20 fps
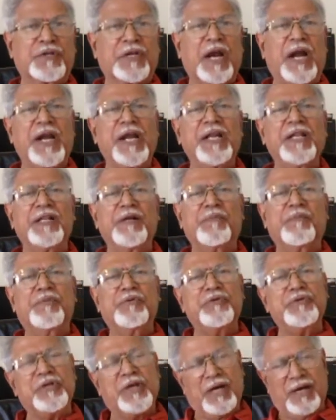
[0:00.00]
starting the
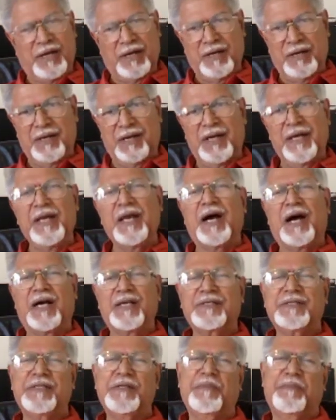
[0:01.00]
puja, I
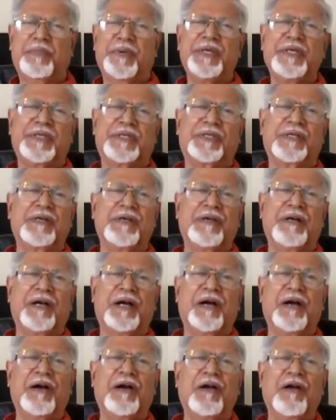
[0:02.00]
asked the priest,
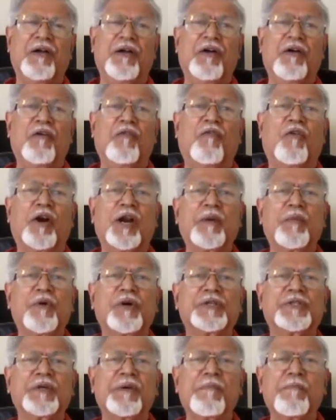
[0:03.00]
what
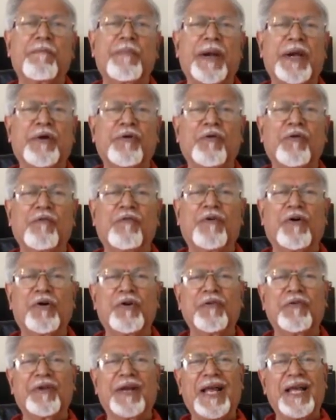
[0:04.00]
about some petrol
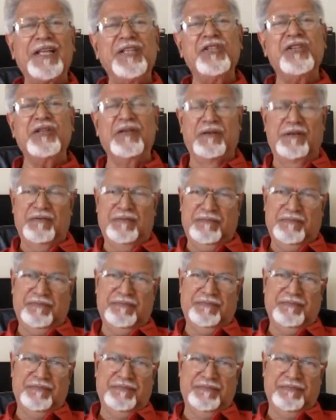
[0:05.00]
for your engine?
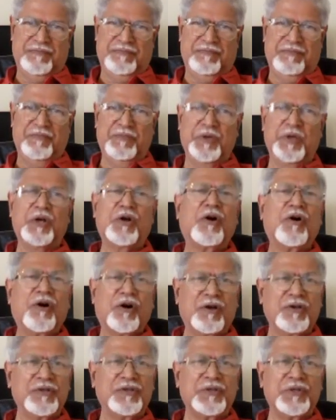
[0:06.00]

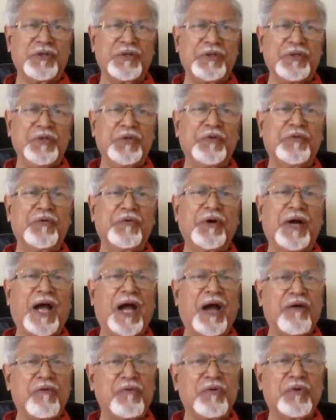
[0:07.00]
Because you
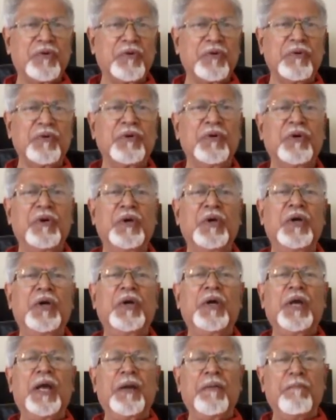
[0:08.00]
have to
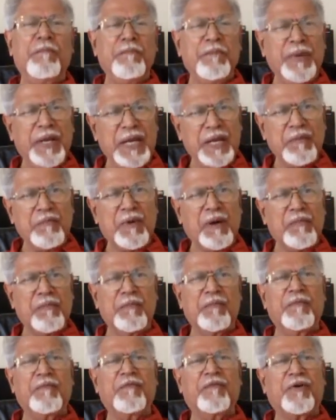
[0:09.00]

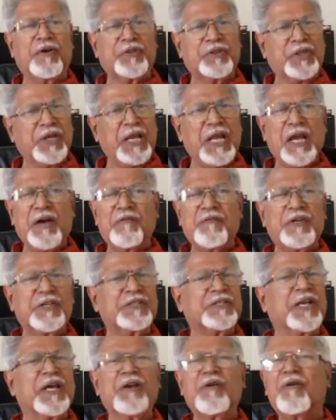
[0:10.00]
minimum for 3
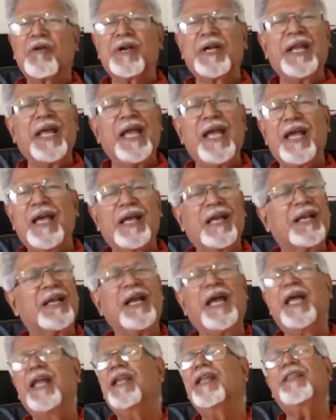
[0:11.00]
hours cannot take
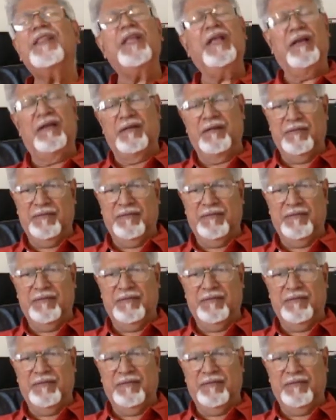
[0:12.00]
anything.